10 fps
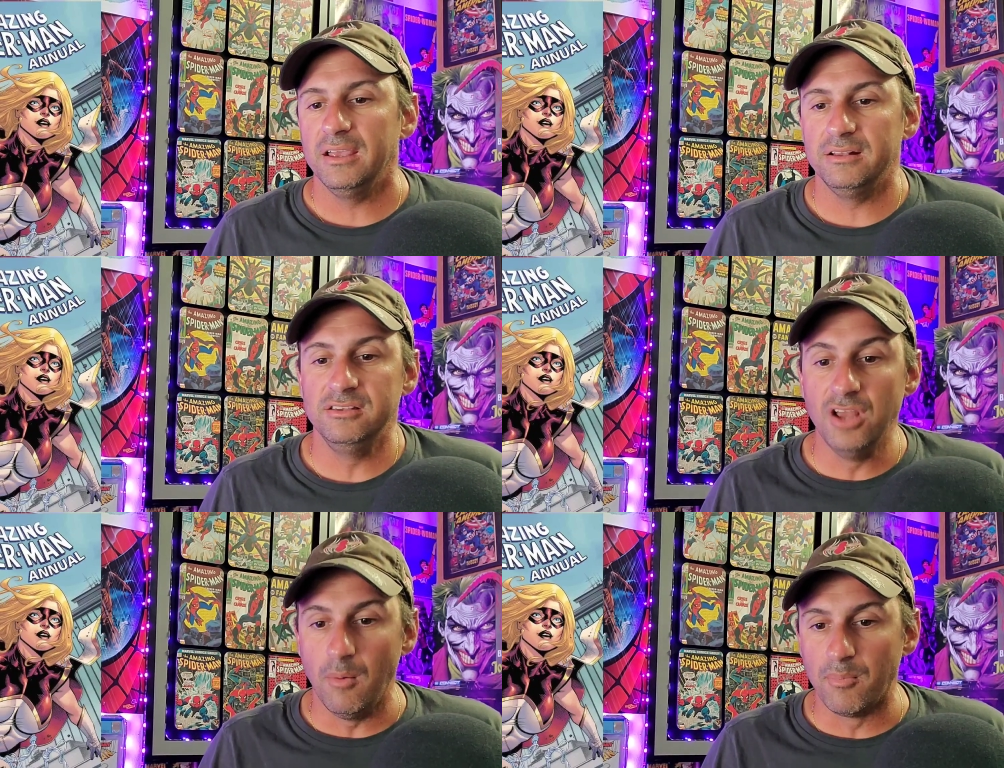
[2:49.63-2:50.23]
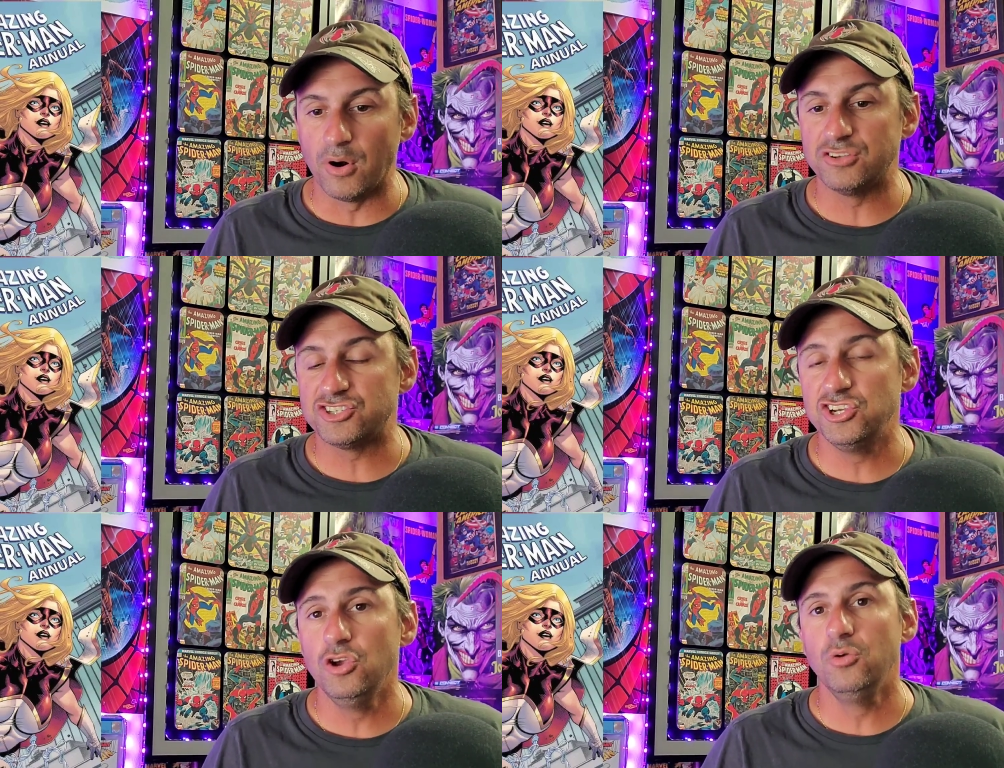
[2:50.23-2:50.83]
Speaker 1: number
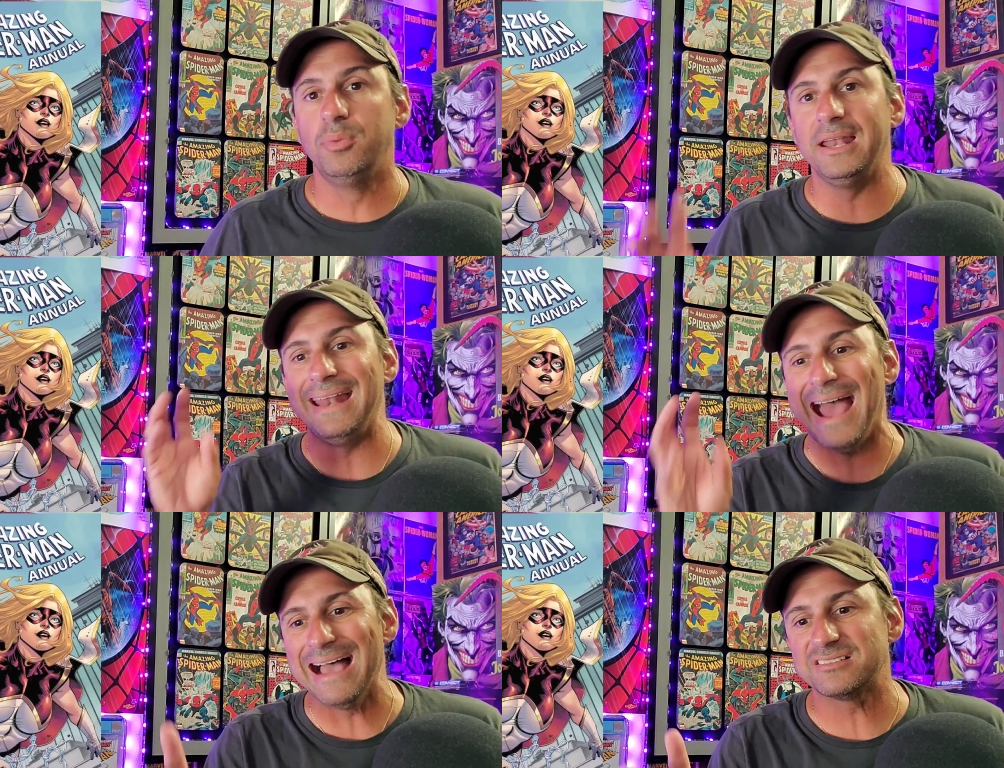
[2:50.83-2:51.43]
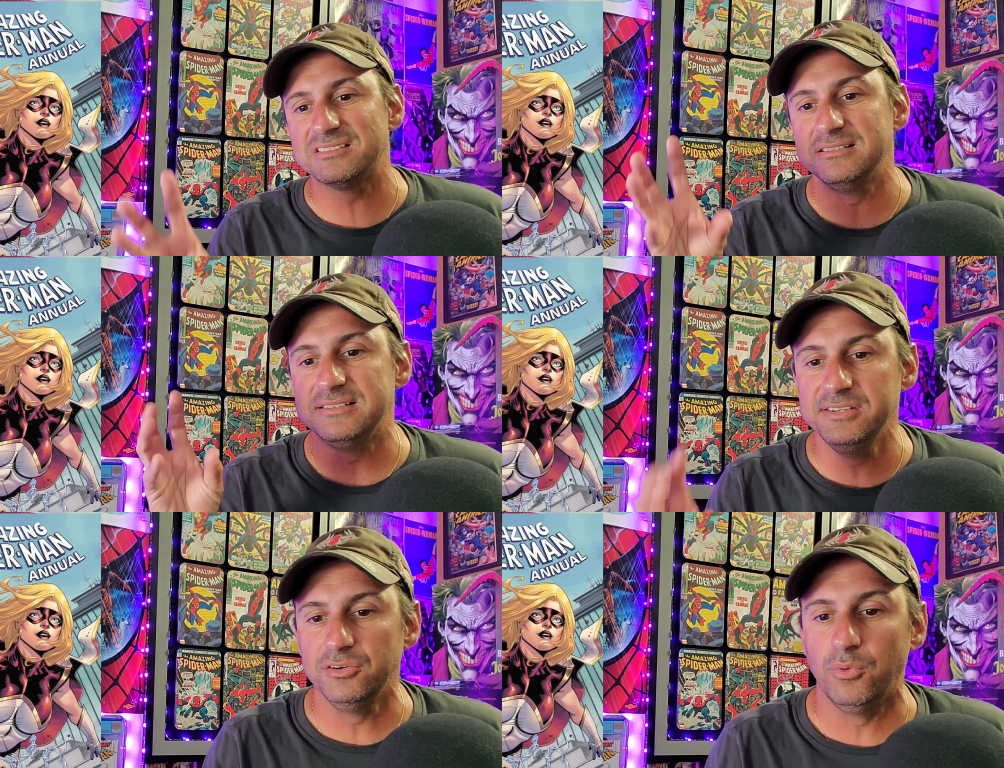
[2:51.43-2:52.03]
2, but it has to
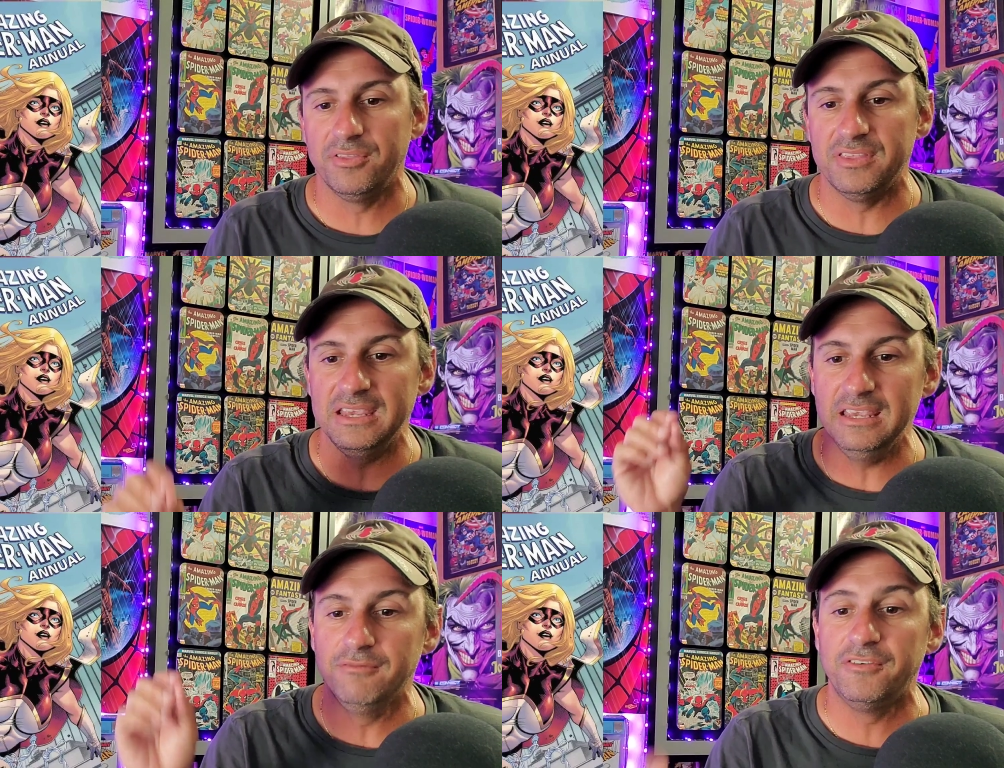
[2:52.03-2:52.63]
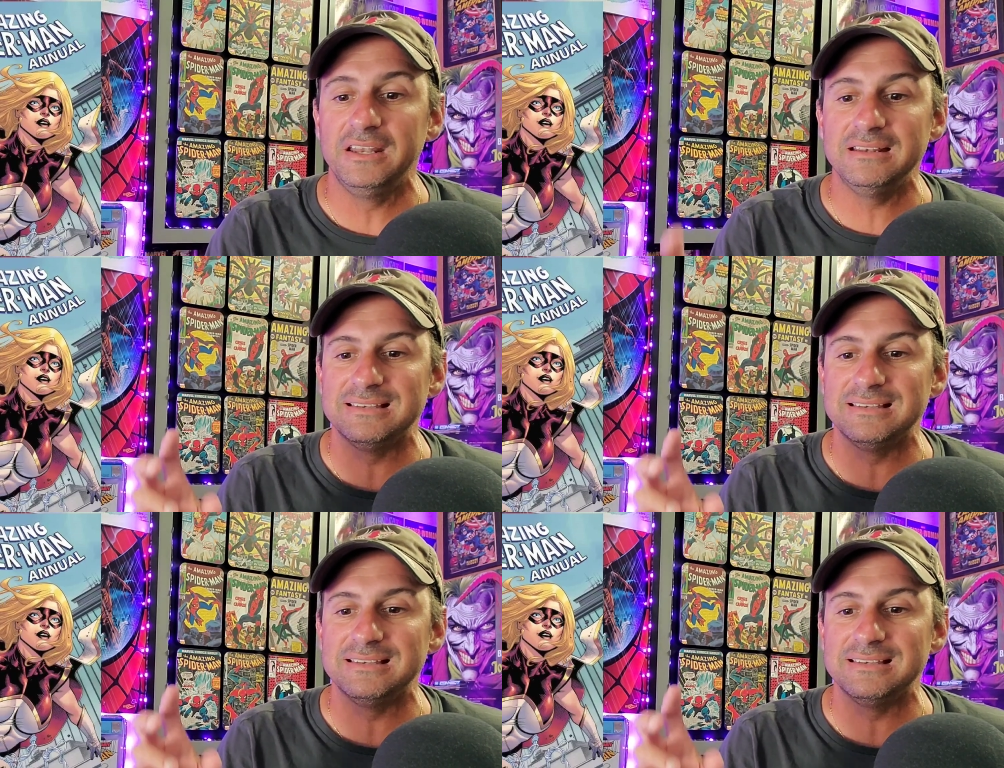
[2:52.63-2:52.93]
deal with the Infinite